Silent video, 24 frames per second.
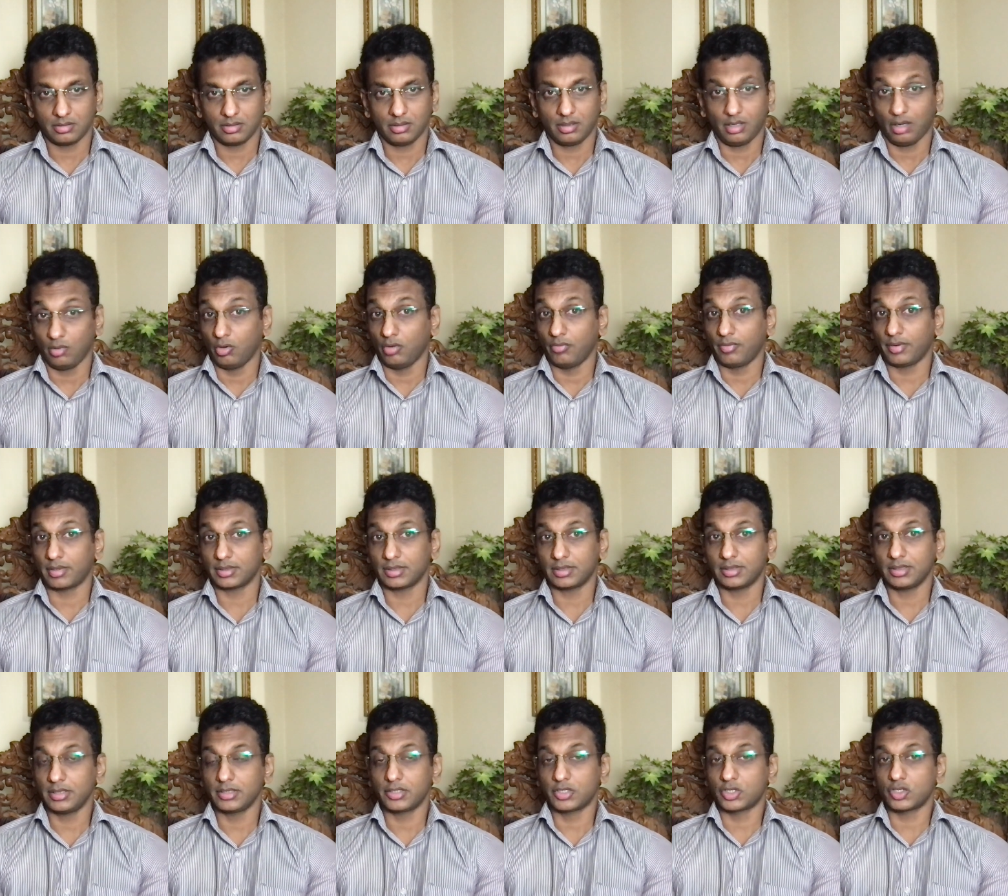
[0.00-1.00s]
However,
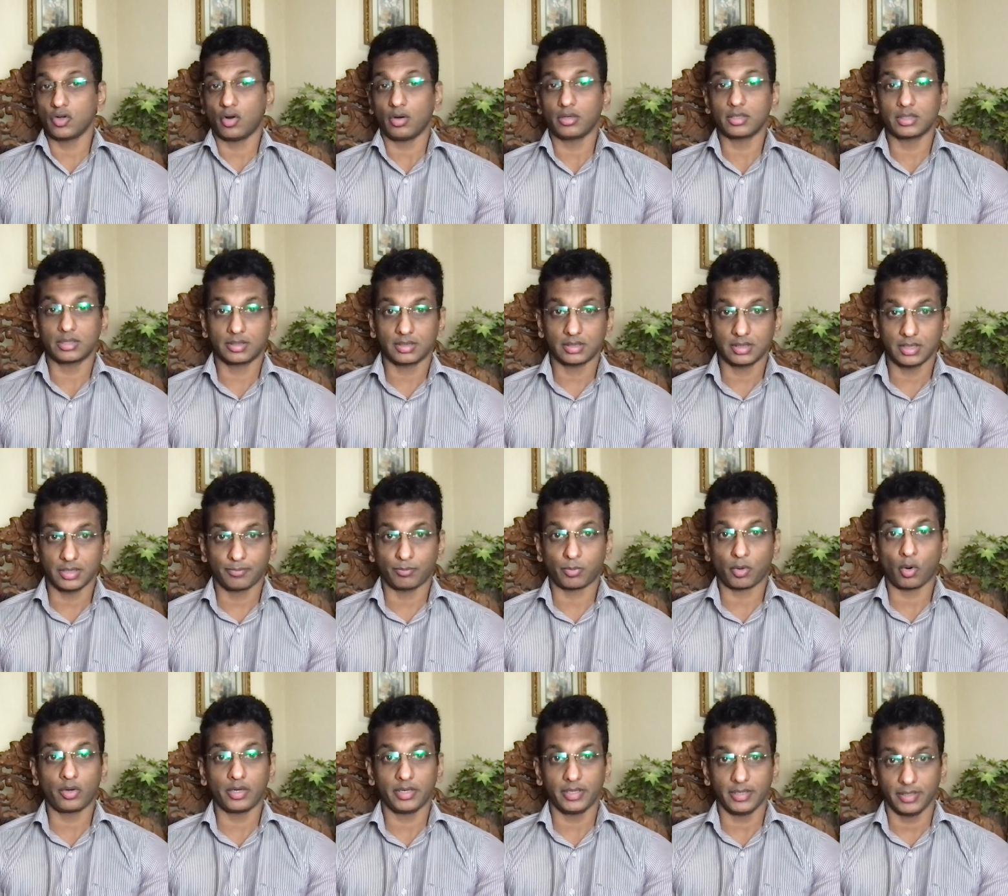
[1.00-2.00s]
it's not the
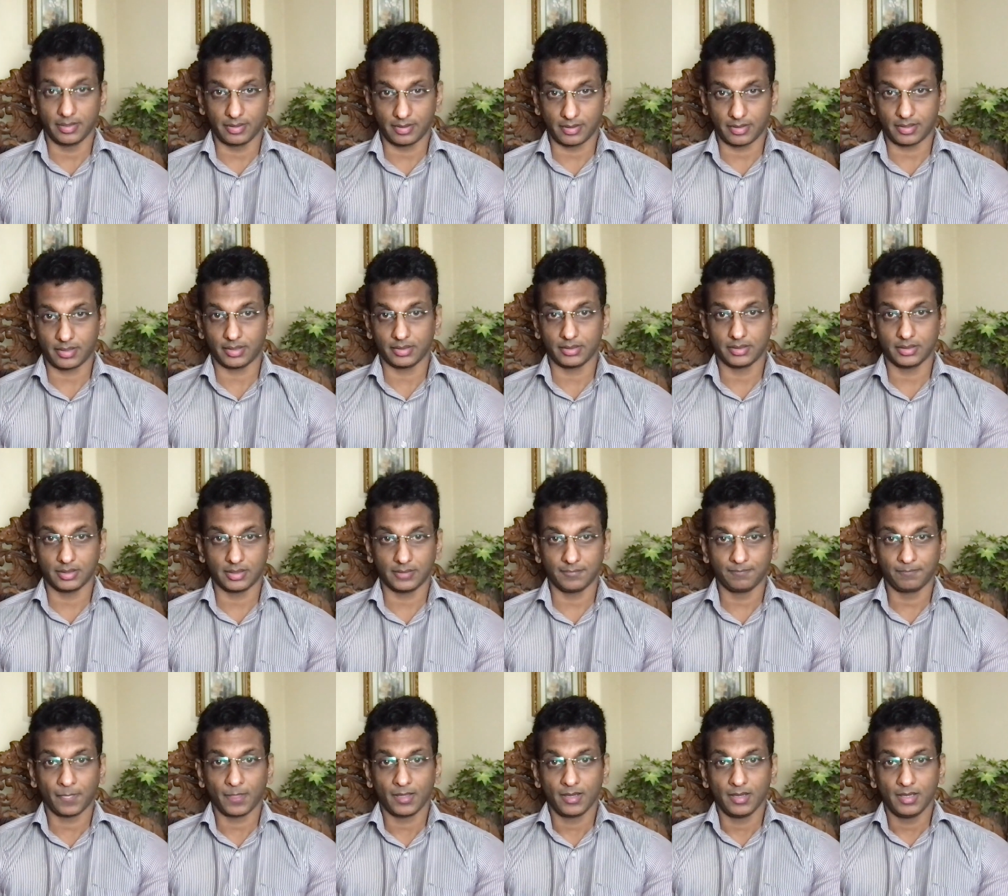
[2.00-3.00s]
protein, rather
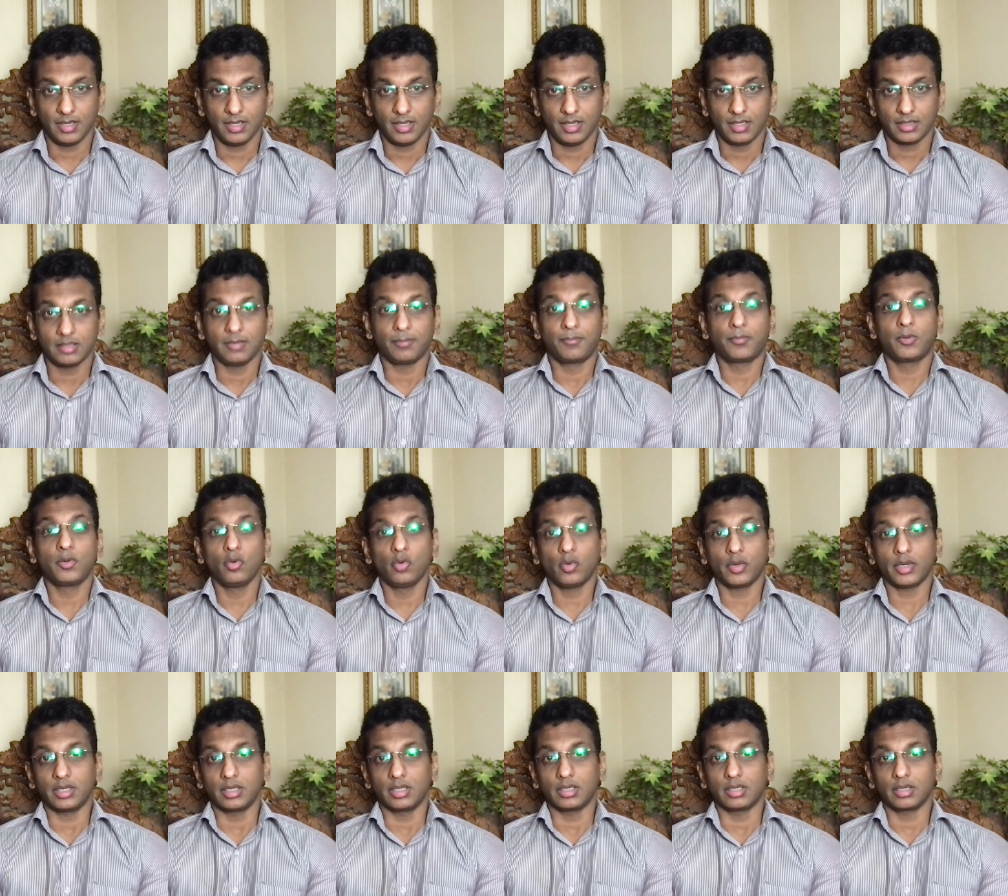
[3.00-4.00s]
the
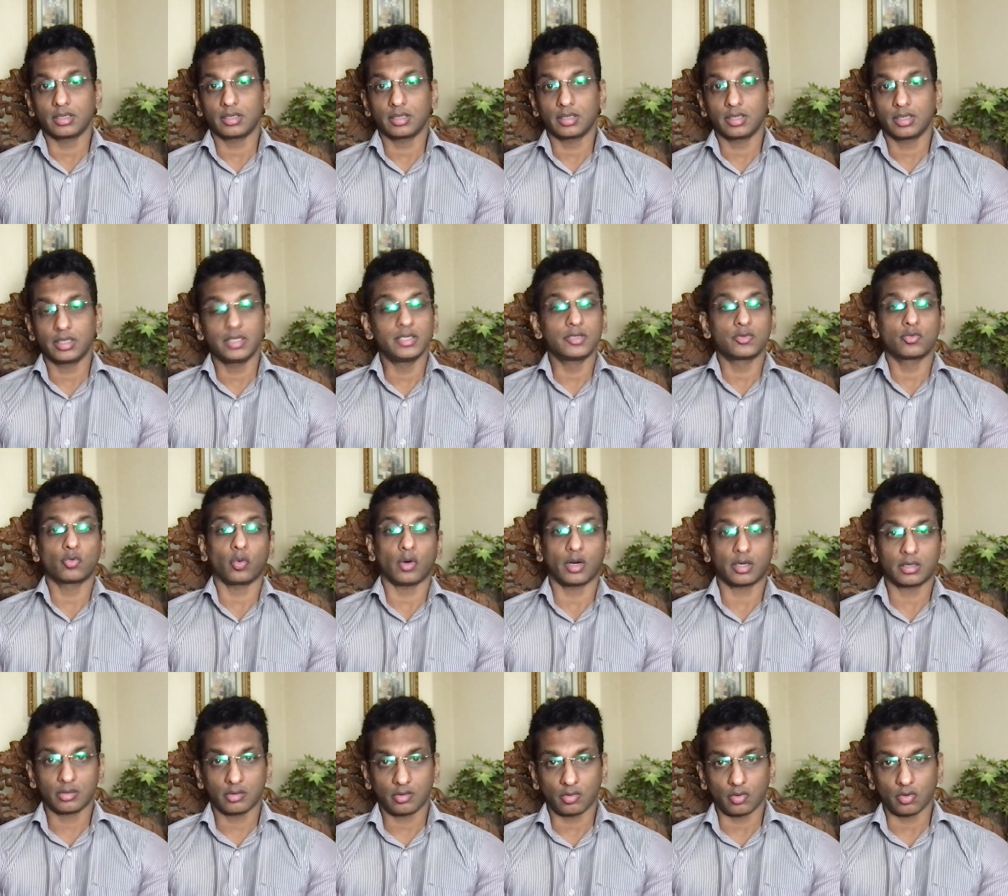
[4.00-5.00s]
purine is
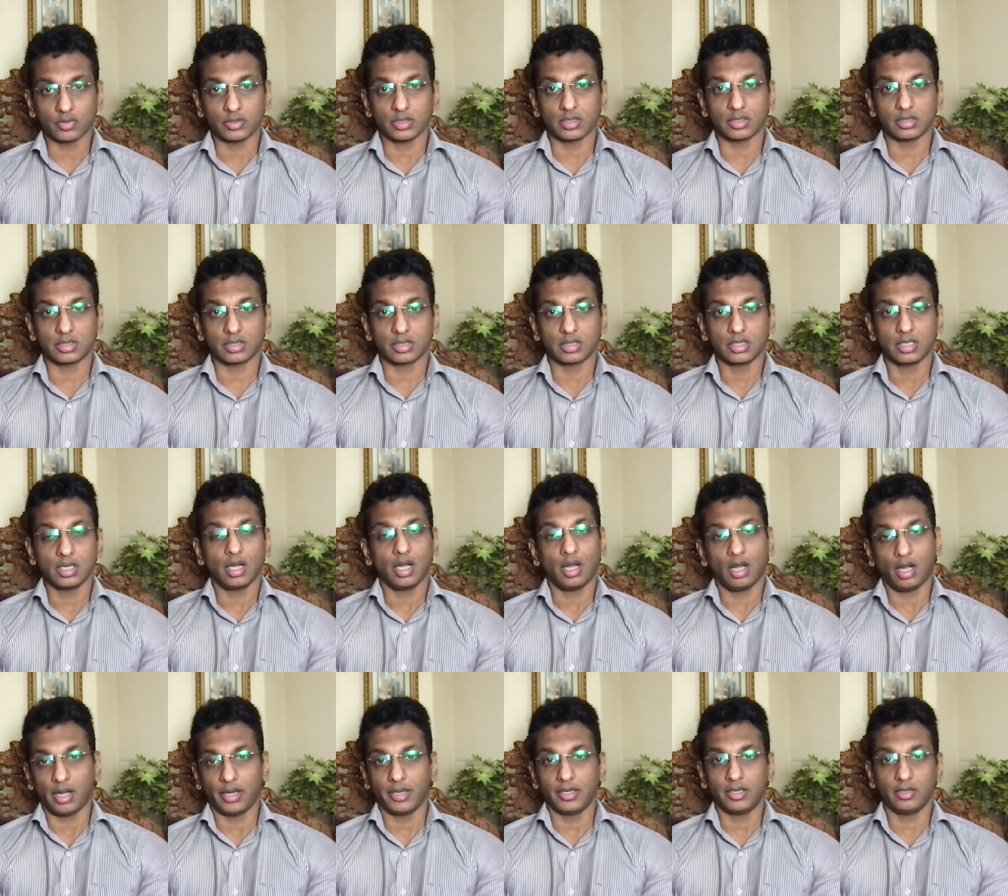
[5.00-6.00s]
what causes
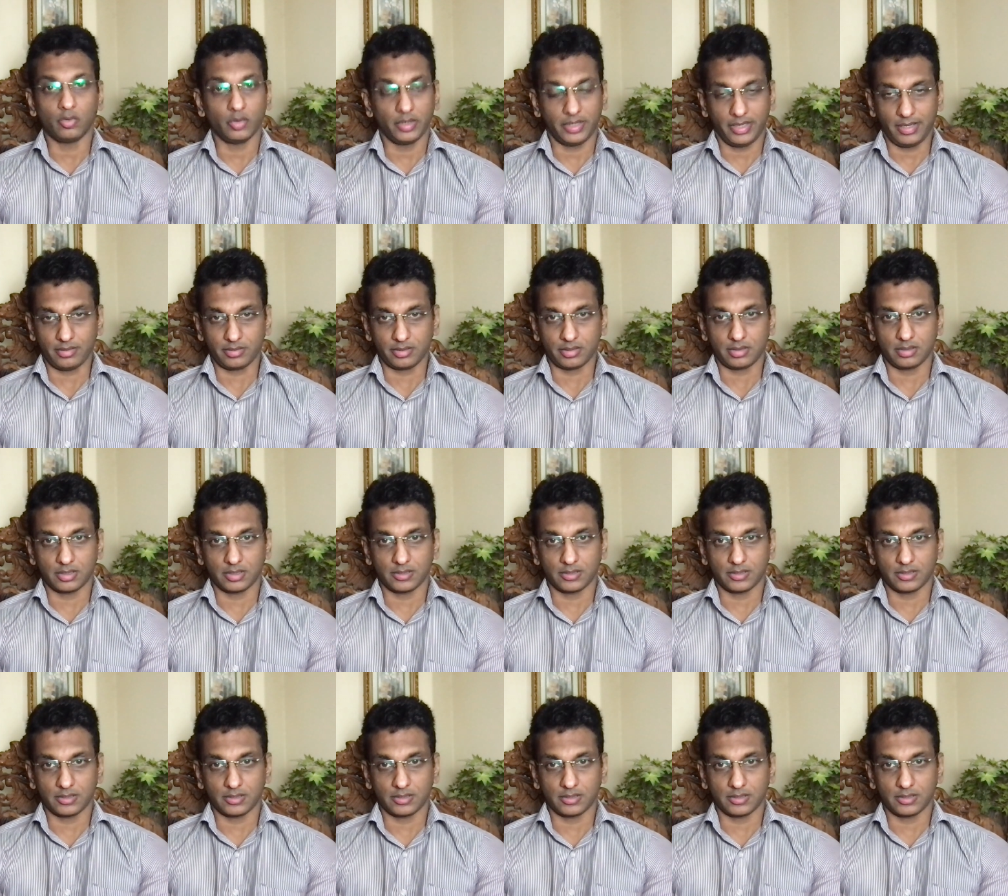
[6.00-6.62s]
high uric acid.